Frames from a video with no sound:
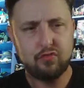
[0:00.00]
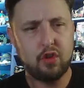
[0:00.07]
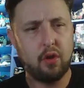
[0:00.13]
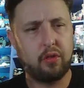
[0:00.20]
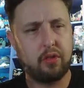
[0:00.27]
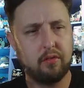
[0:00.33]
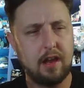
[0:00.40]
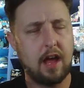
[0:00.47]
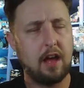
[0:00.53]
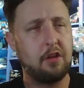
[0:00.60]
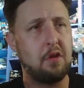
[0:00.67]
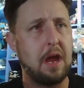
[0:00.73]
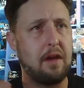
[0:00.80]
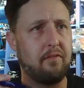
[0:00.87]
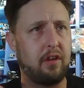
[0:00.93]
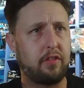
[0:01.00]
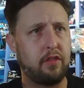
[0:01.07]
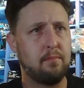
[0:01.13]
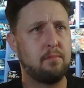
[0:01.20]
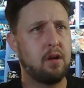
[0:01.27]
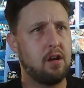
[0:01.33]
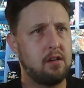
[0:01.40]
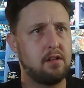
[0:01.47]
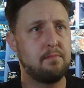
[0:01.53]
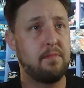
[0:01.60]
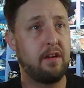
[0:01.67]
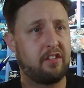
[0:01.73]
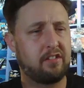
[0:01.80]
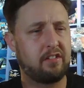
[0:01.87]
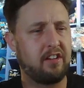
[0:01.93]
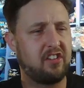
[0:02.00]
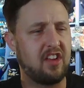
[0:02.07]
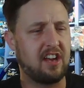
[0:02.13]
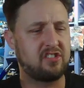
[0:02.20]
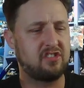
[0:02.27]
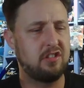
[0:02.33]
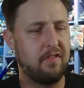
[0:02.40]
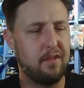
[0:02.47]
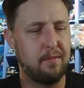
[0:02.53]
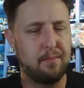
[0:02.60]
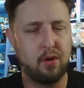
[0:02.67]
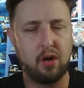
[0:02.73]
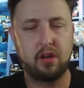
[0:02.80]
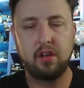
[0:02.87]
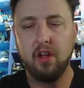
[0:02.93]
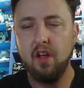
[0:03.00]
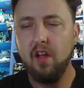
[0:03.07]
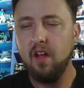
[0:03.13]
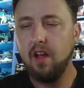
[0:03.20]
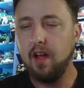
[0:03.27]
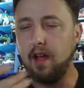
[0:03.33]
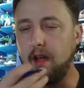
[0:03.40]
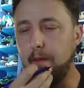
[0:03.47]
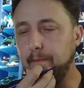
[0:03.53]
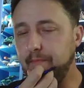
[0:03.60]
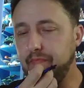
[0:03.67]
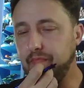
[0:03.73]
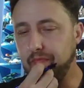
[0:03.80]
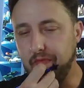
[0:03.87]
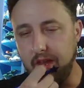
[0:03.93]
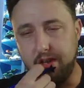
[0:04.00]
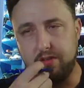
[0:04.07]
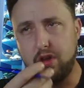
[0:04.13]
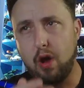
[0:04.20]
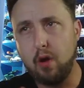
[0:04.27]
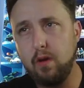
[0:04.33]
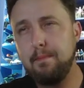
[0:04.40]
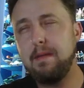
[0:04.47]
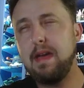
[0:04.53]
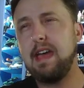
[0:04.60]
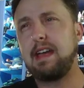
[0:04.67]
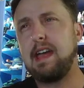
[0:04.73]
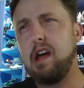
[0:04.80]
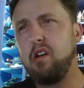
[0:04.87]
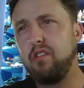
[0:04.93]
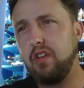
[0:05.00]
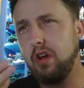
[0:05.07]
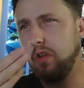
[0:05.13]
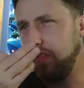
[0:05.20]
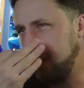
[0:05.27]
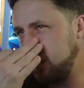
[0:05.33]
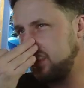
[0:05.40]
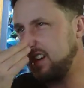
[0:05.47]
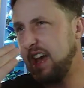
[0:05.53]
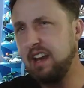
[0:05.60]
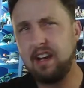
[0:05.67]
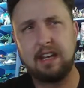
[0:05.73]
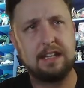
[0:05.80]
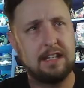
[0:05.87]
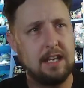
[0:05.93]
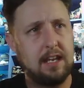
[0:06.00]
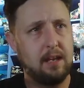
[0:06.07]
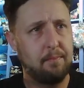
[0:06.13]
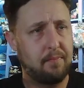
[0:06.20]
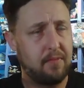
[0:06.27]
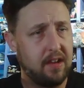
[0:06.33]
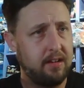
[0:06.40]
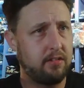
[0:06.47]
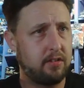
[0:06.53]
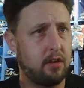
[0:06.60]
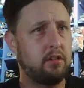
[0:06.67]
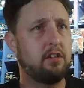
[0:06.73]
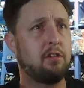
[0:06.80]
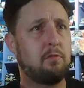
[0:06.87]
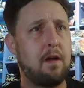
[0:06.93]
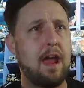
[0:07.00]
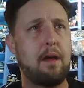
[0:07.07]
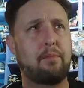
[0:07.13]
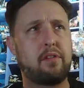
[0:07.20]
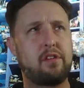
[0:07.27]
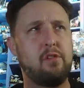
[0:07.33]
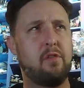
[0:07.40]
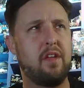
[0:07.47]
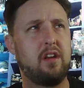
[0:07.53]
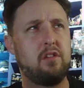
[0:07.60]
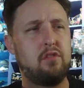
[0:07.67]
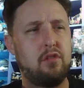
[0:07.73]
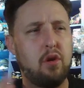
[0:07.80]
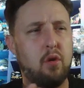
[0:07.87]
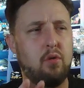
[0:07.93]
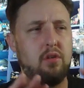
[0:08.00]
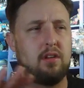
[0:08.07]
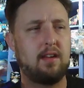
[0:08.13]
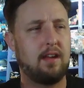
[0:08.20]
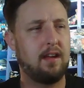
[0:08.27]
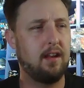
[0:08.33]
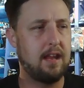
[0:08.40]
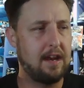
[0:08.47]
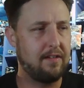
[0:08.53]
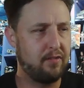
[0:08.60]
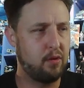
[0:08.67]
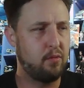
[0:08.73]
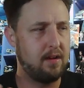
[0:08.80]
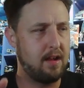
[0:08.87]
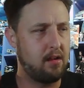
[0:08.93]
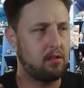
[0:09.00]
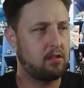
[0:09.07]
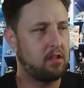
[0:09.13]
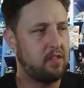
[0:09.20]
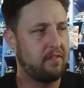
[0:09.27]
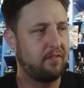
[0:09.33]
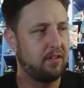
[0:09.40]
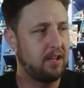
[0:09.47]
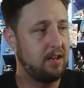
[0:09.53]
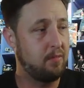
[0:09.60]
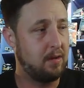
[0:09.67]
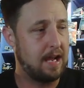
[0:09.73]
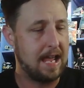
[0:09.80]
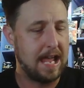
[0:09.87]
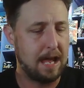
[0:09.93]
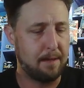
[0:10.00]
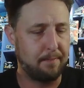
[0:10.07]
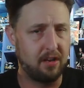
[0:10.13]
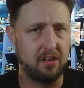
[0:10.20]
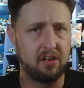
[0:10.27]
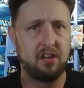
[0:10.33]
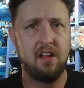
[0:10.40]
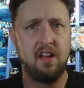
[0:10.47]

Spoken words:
So now you have the murder mystery section of the book. They tow it back out there. They kind of keep things under wraps too. They don't tell everyone else in the fleet what happened